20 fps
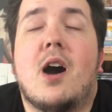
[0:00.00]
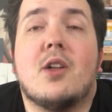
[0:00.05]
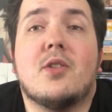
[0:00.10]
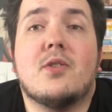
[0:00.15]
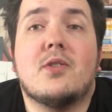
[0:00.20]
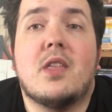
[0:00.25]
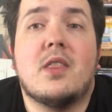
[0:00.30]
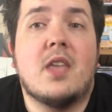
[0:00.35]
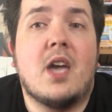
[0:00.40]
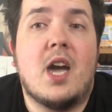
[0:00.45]

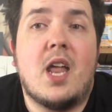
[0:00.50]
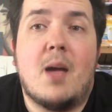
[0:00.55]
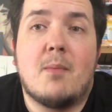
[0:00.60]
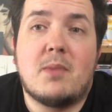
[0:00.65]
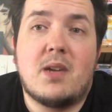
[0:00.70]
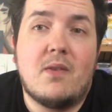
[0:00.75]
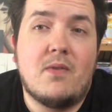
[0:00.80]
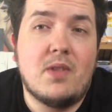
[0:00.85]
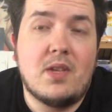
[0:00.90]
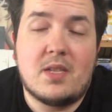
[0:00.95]
Other than that,
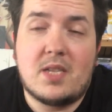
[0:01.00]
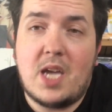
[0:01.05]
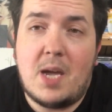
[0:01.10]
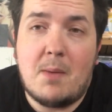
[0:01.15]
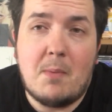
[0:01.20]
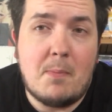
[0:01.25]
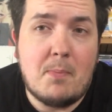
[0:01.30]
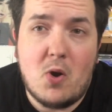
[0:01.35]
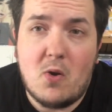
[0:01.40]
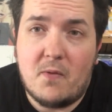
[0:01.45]
I'm giving this
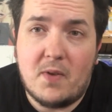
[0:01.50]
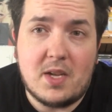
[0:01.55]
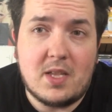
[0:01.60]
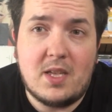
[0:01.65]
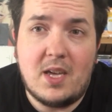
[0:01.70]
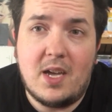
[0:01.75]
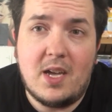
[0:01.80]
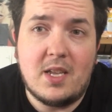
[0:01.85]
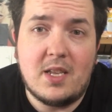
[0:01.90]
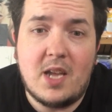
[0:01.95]
game a perfect
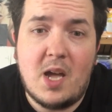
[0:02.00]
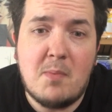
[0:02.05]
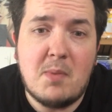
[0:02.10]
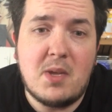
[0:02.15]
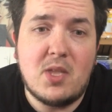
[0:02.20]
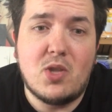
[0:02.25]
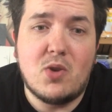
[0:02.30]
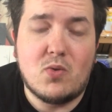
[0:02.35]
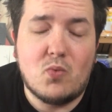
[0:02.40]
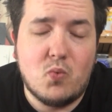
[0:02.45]
10. I
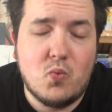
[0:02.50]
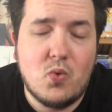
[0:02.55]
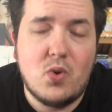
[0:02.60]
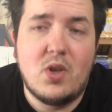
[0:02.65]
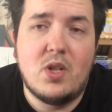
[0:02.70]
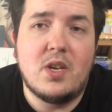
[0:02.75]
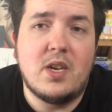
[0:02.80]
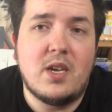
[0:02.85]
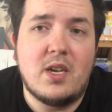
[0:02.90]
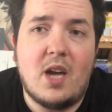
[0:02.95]
mean,
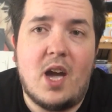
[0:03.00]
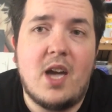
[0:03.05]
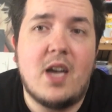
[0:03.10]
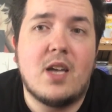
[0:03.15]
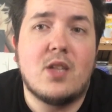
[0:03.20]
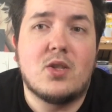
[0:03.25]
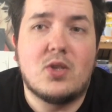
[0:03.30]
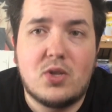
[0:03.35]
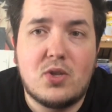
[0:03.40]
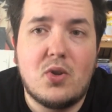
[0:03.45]
I
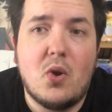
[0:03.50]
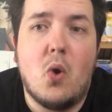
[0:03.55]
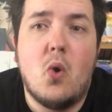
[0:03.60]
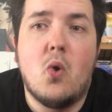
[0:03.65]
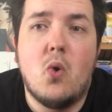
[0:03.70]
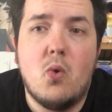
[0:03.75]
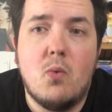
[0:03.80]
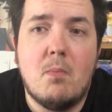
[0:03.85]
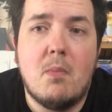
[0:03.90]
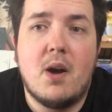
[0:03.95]
had
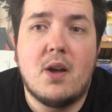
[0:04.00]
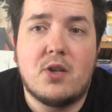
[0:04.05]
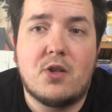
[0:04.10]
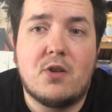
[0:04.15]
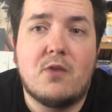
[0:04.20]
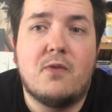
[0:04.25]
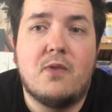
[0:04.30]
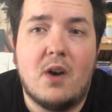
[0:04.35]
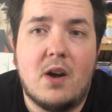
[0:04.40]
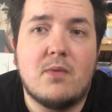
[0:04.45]
so
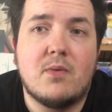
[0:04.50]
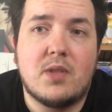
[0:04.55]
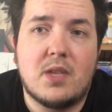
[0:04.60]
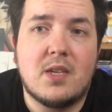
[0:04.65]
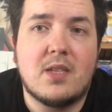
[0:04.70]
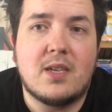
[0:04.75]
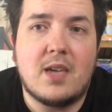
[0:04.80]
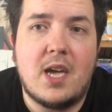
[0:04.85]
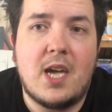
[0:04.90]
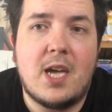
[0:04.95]
much fun with
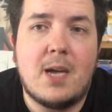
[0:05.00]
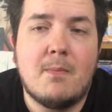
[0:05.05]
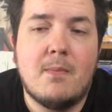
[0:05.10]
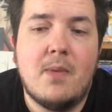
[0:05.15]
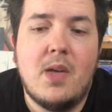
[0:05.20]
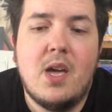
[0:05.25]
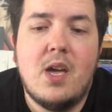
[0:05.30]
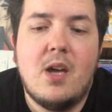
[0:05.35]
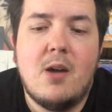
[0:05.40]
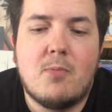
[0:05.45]
this game.